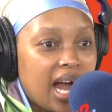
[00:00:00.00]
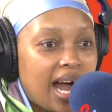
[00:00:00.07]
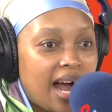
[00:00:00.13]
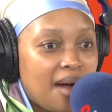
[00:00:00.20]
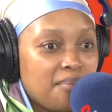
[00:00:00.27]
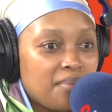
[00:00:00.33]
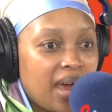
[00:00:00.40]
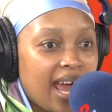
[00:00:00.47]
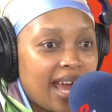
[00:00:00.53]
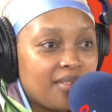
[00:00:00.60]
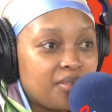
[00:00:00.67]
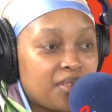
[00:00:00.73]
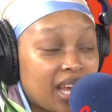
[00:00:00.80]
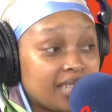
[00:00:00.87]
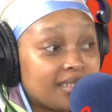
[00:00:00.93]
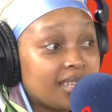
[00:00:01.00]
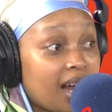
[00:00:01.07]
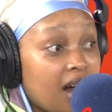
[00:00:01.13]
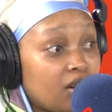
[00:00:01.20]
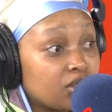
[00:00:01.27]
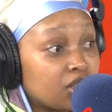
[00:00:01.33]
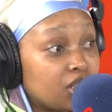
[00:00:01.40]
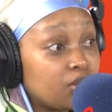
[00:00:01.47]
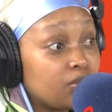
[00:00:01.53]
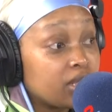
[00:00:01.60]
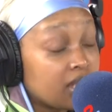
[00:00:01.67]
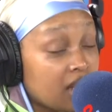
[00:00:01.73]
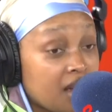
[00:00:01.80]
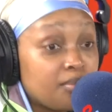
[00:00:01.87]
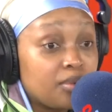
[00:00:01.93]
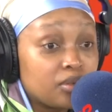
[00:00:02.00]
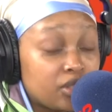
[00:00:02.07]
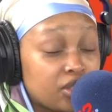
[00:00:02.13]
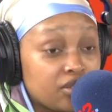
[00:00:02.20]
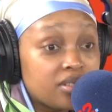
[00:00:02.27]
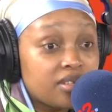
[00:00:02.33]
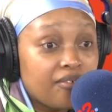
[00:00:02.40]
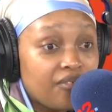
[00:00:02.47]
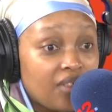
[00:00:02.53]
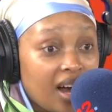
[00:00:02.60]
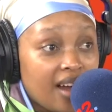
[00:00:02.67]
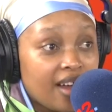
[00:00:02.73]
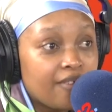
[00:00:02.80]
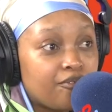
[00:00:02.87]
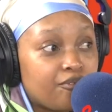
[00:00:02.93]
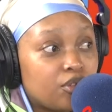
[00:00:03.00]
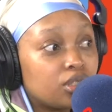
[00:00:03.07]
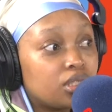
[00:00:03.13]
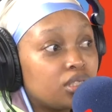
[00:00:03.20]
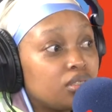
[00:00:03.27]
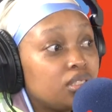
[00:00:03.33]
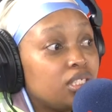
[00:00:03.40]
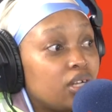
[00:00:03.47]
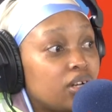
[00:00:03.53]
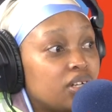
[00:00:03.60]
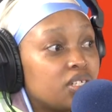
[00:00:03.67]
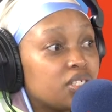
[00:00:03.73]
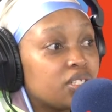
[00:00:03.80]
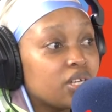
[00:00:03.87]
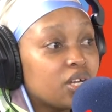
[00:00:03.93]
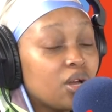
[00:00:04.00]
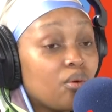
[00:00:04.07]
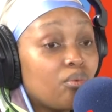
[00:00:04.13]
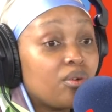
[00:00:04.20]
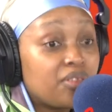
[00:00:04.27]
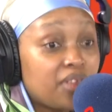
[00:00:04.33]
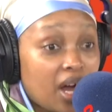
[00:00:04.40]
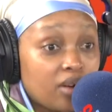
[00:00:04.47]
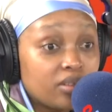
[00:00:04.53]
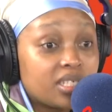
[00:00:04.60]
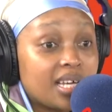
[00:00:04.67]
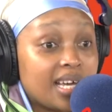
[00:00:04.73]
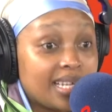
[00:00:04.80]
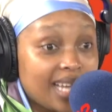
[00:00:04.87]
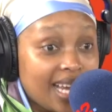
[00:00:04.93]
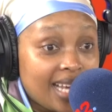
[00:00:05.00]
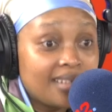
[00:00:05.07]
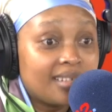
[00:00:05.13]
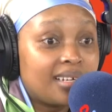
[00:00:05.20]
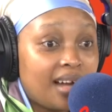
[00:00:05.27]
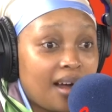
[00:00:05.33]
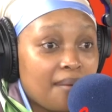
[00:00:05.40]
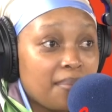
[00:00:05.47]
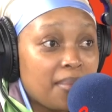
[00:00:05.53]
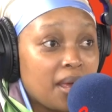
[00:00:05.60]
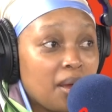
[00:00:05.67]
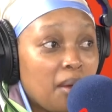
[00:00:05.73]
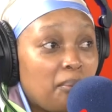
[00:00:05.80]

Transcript: And that's how she was able to survive for 2 years without an income,